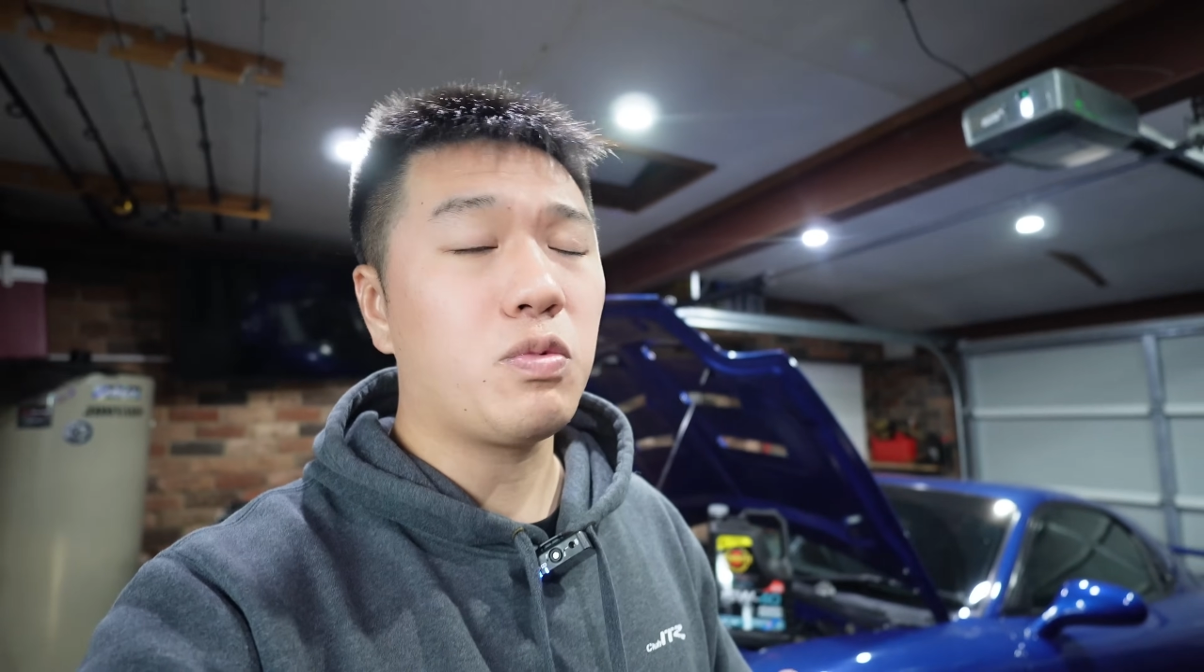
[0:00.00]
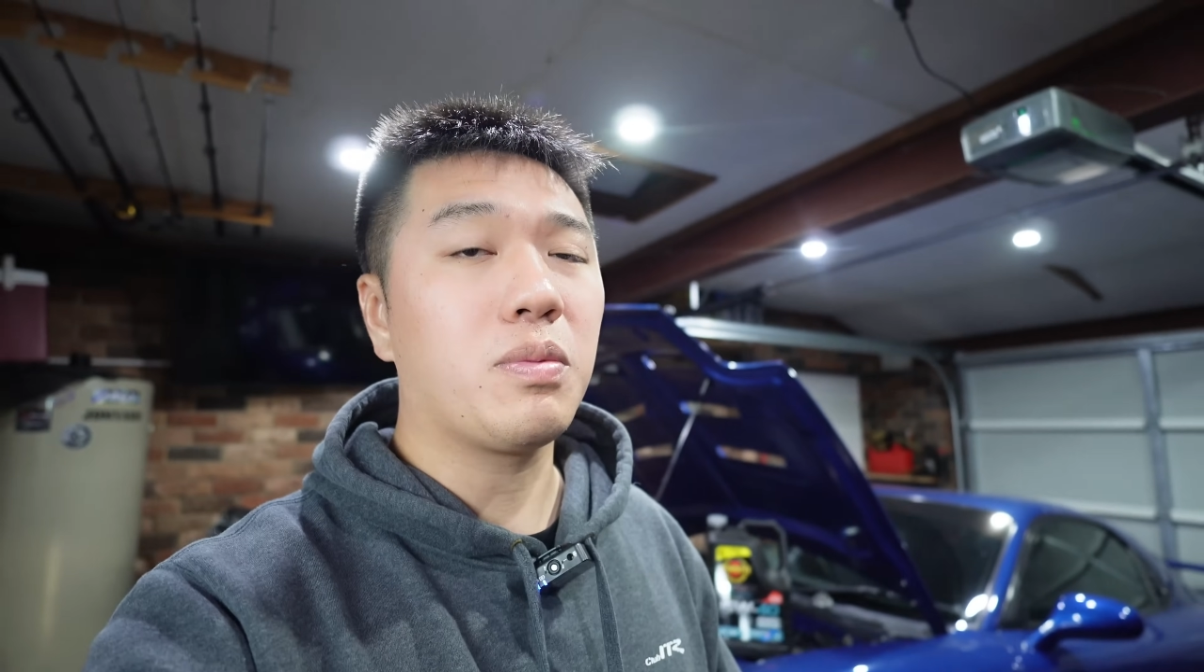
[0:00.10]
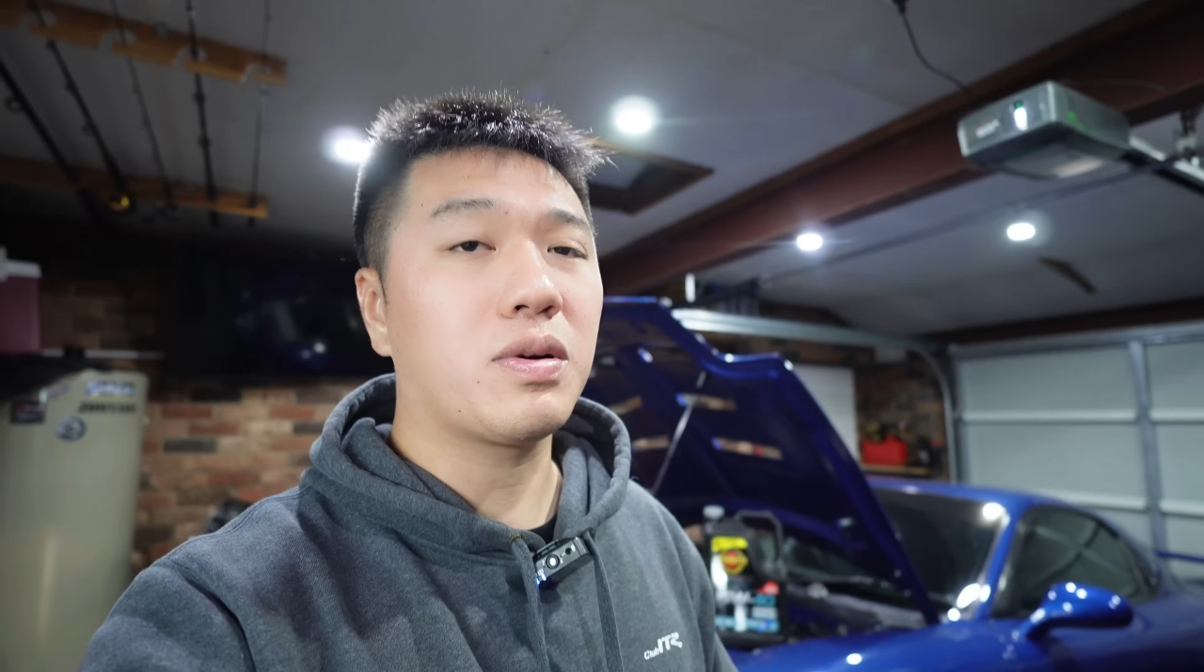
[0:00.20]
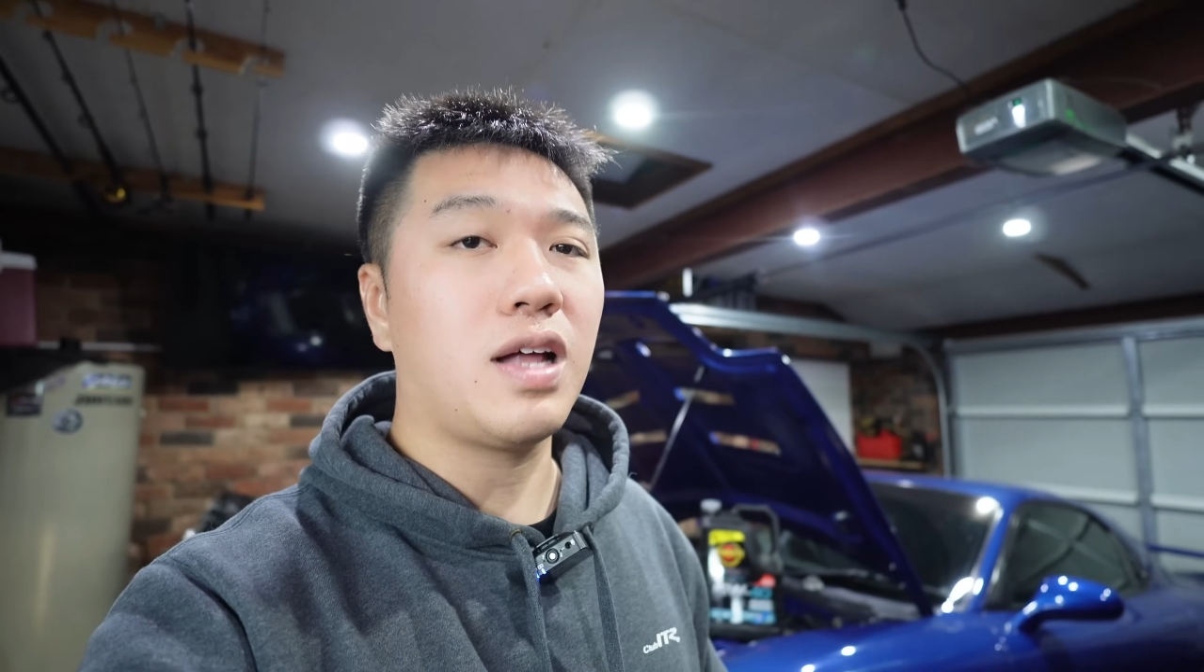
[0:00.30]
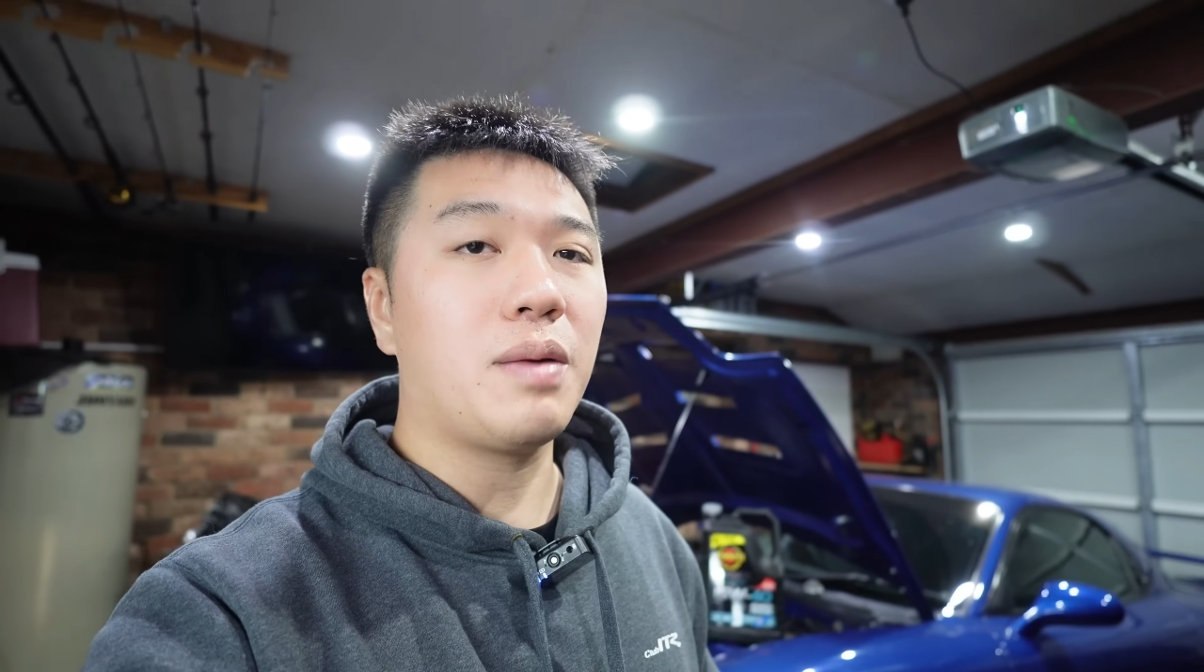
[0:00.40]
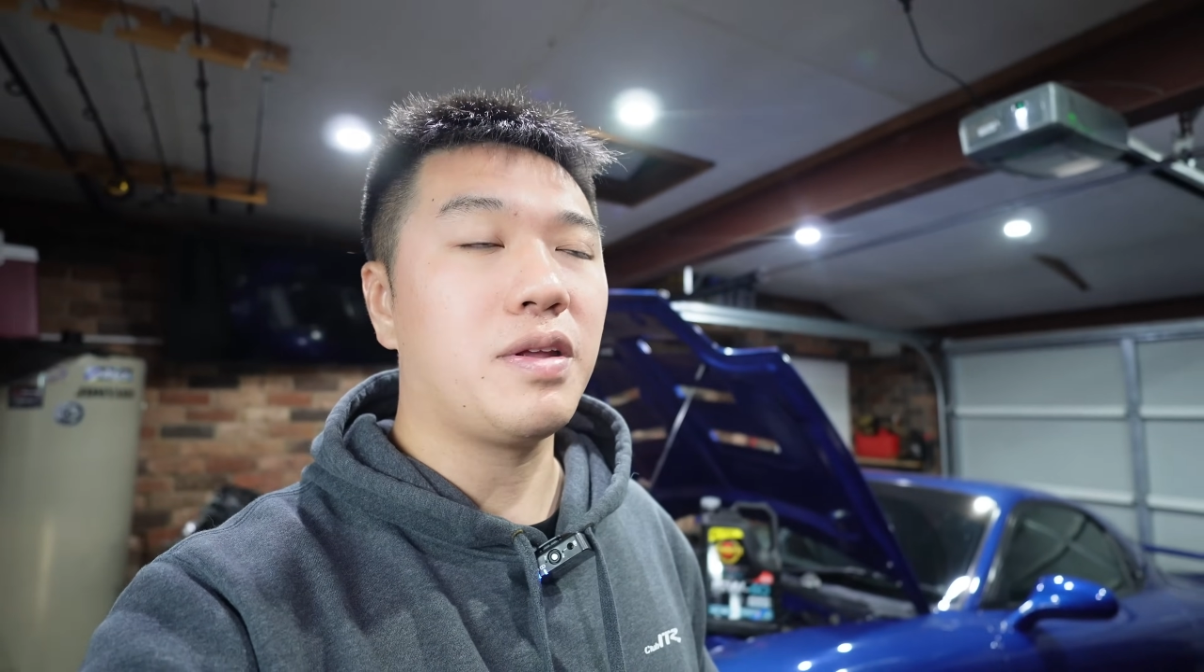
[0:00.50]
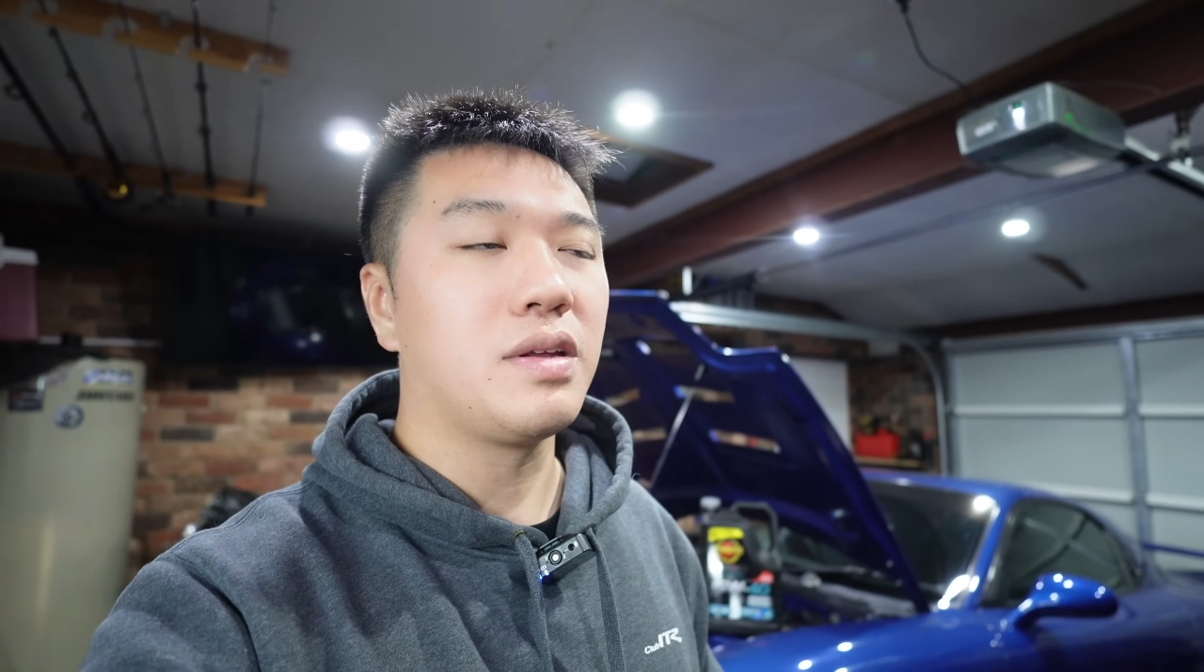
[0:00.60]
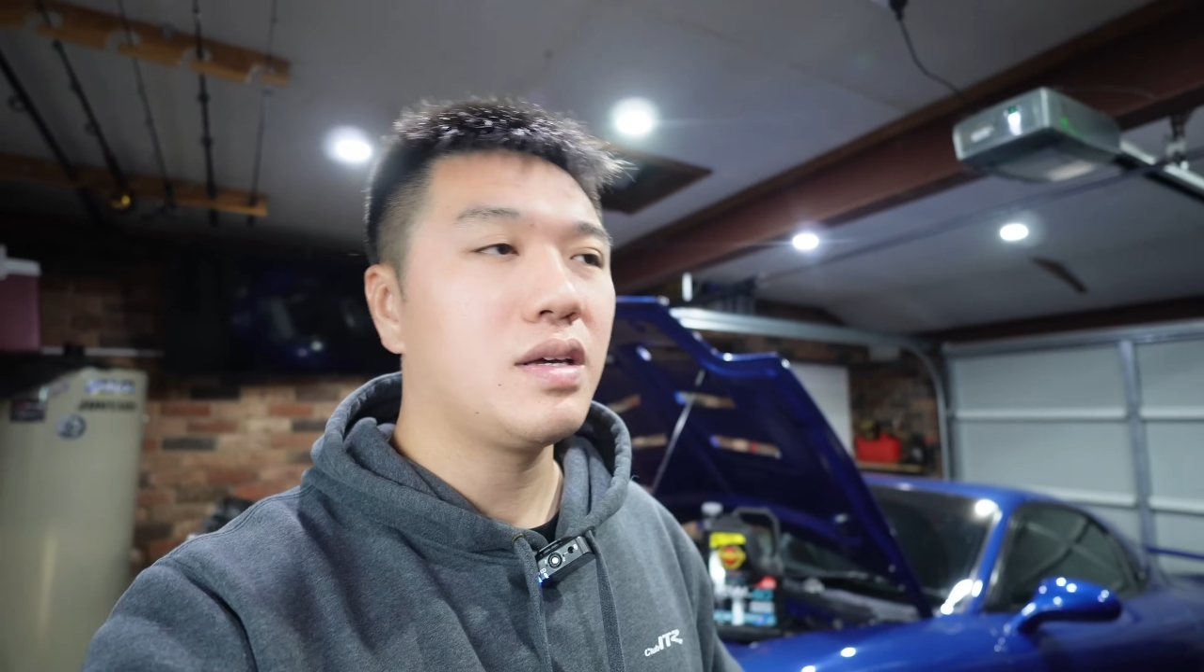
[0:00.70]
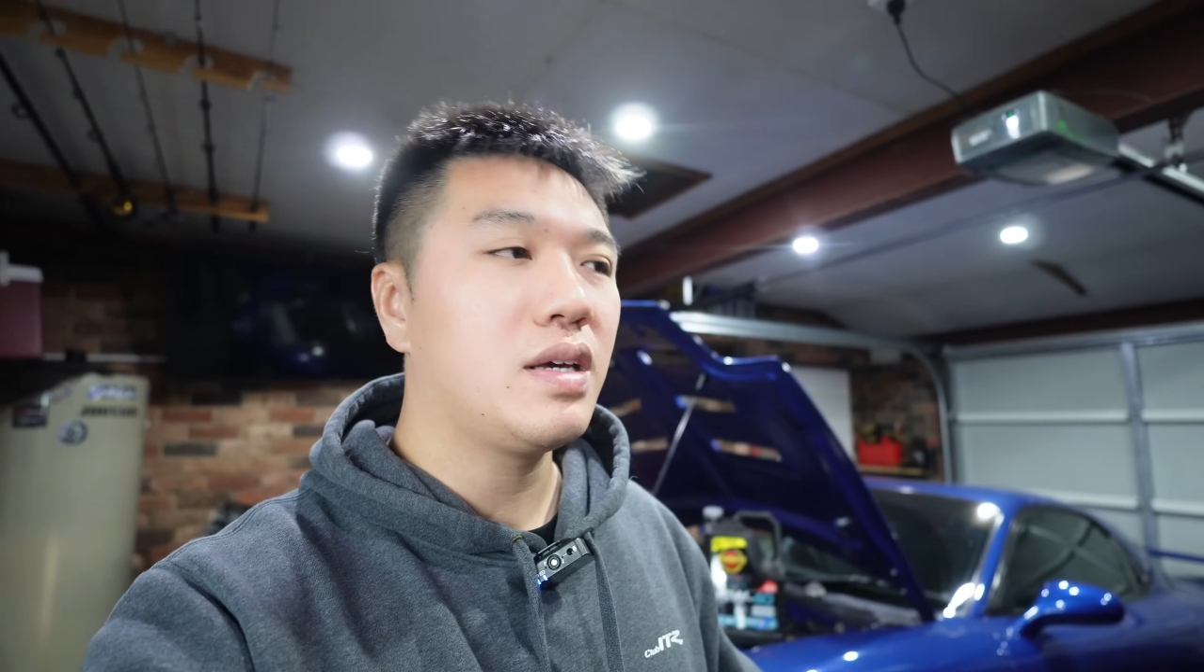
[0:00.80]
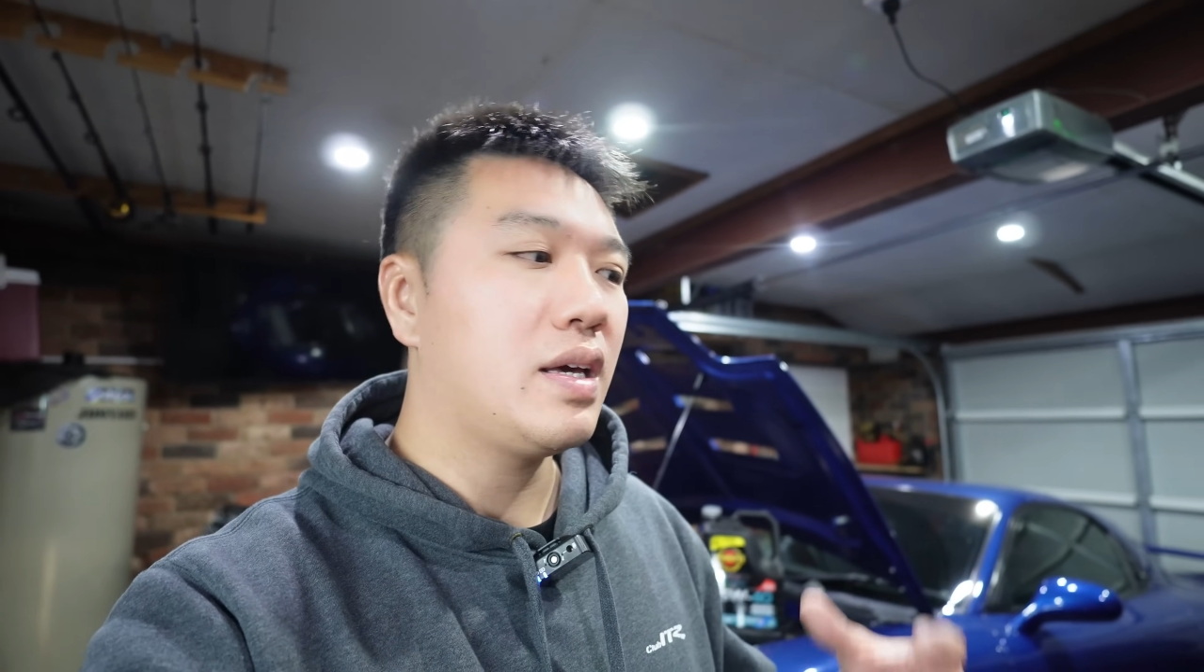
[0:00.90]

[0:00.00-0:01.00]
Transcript: warm climate